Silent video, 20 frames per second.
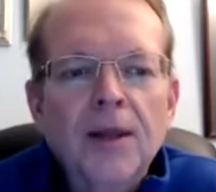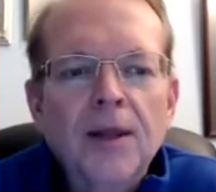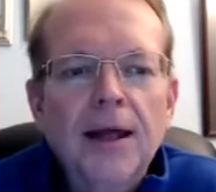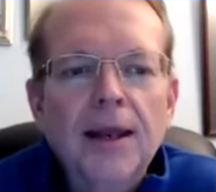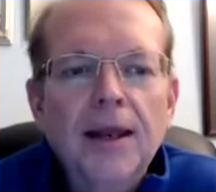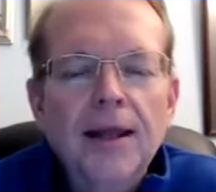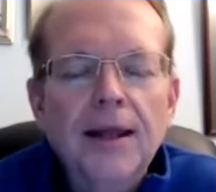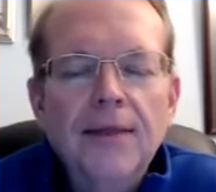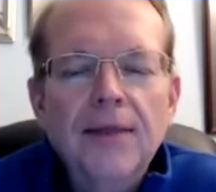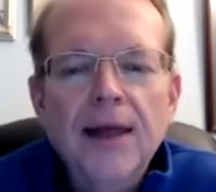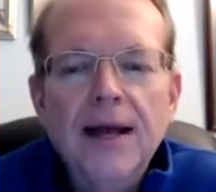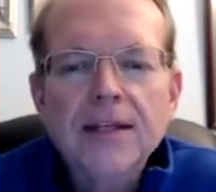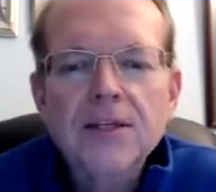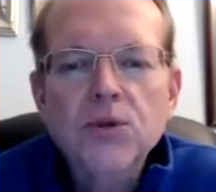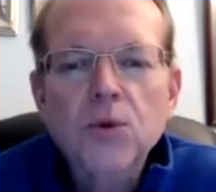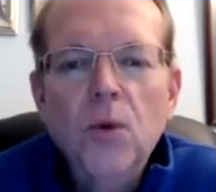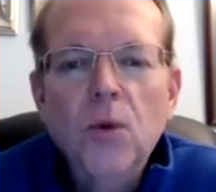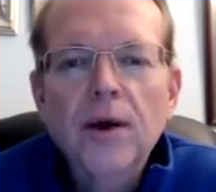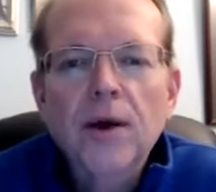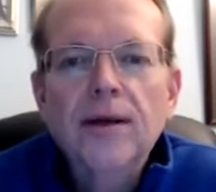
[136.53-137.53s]
And
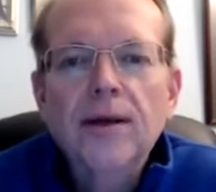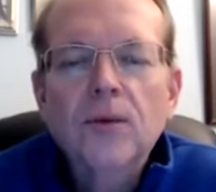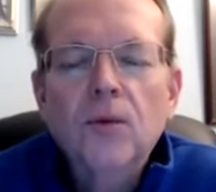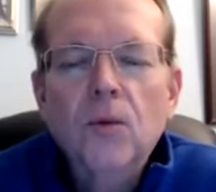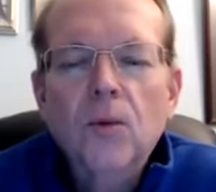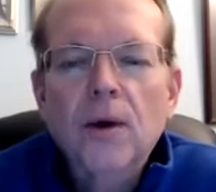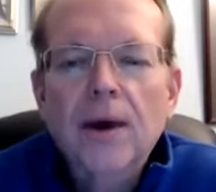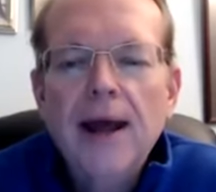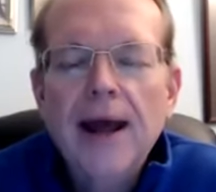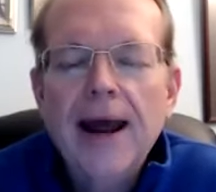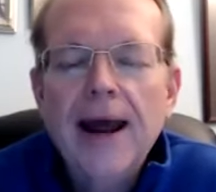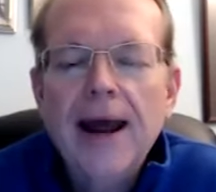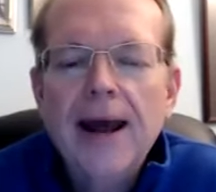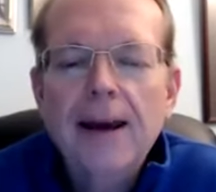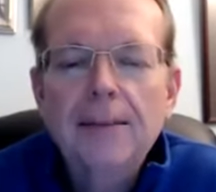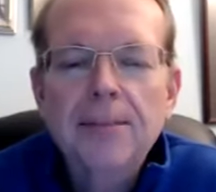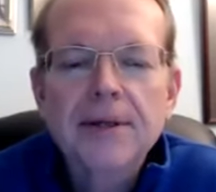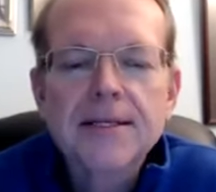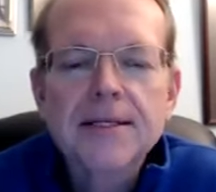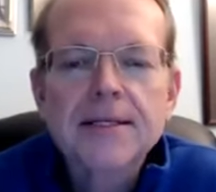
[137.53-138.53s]
that's what
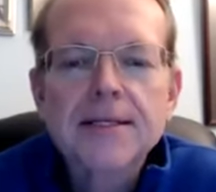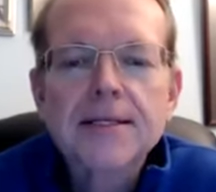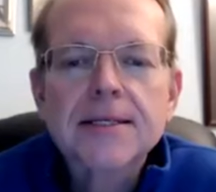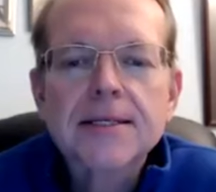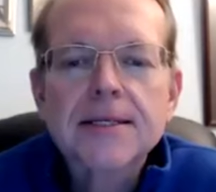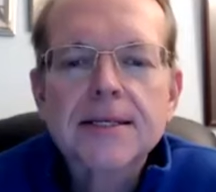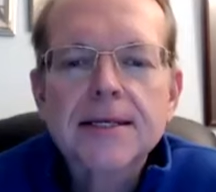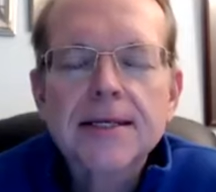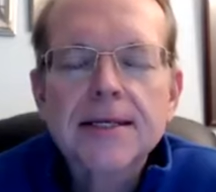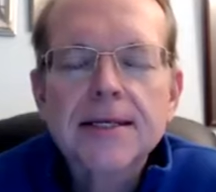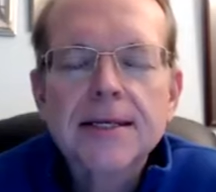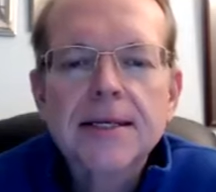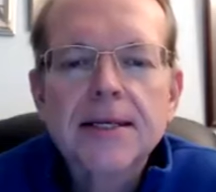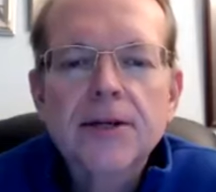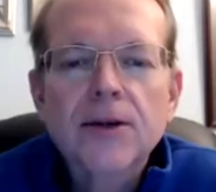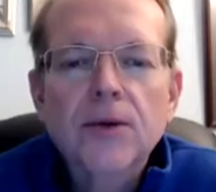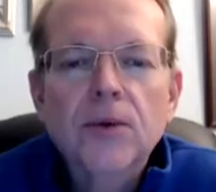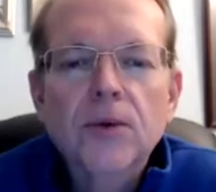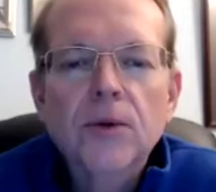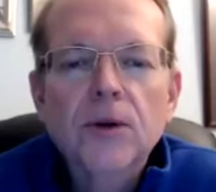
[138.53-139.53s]
happens.
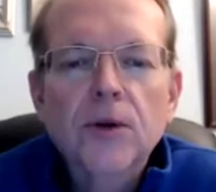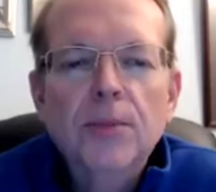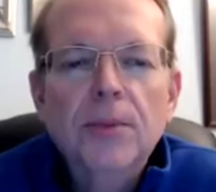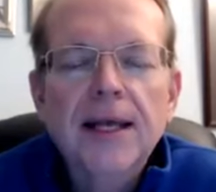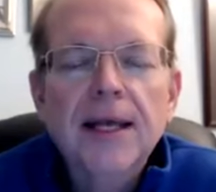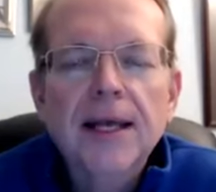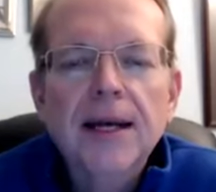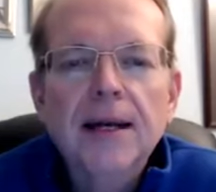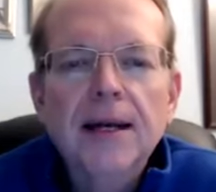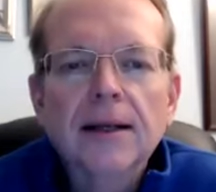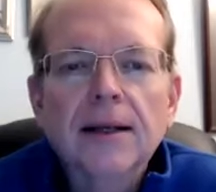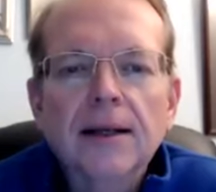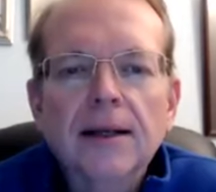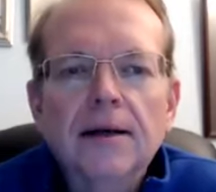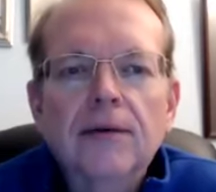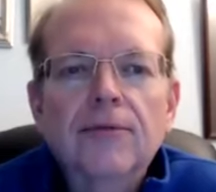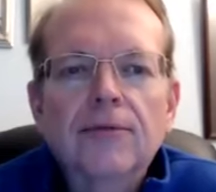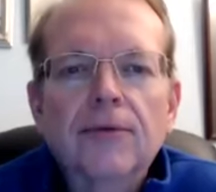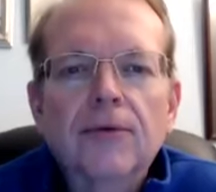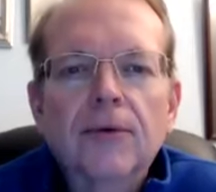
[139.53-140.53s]
You begin to
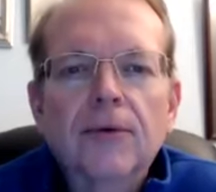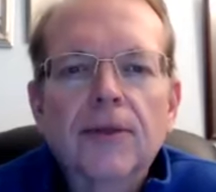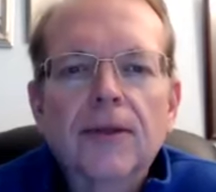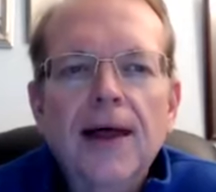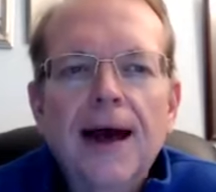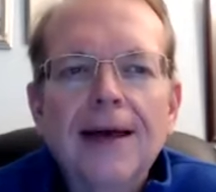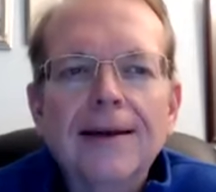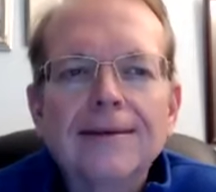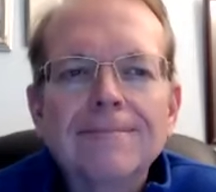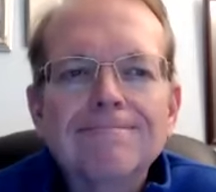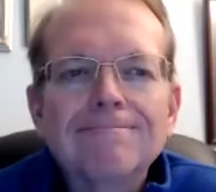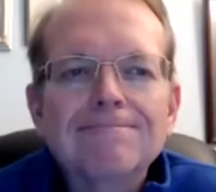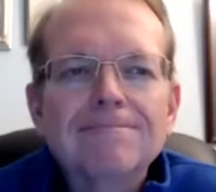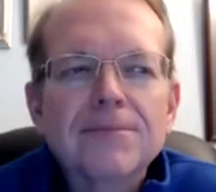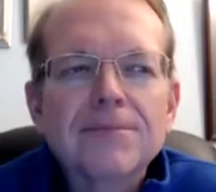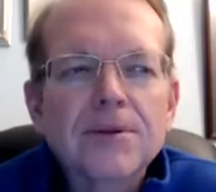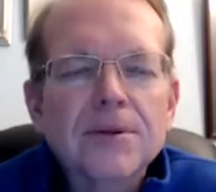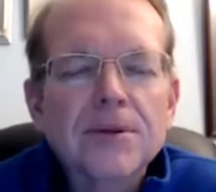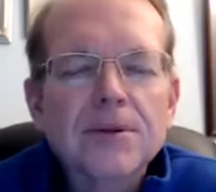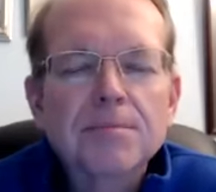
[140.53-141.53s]
look for that
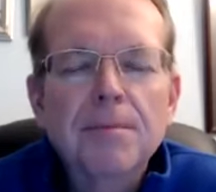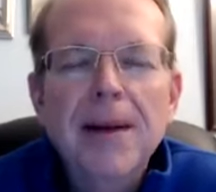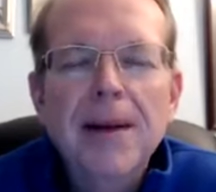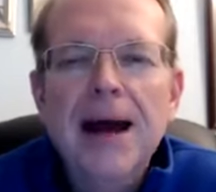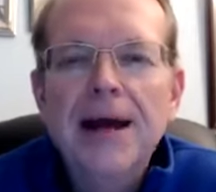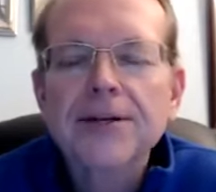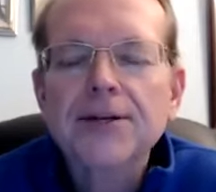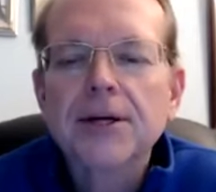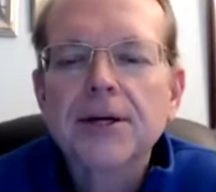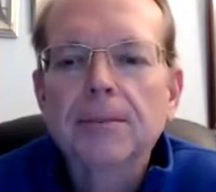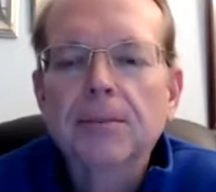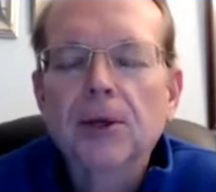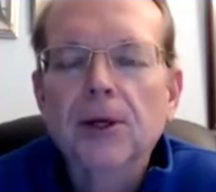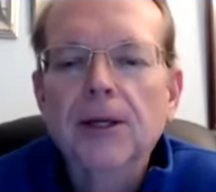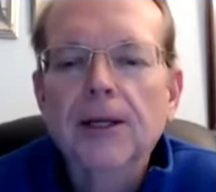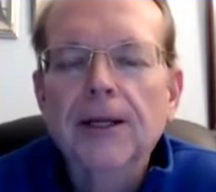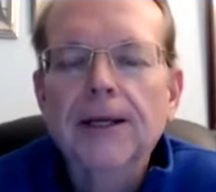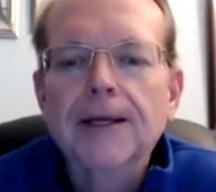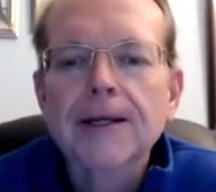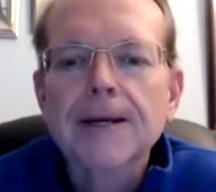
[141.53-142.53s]
magic
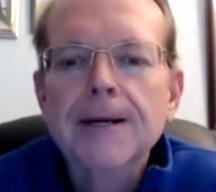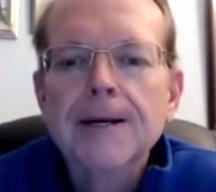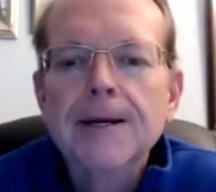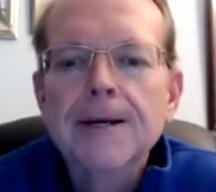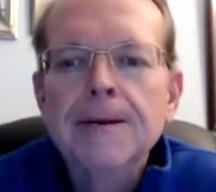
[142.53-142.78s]
bullet.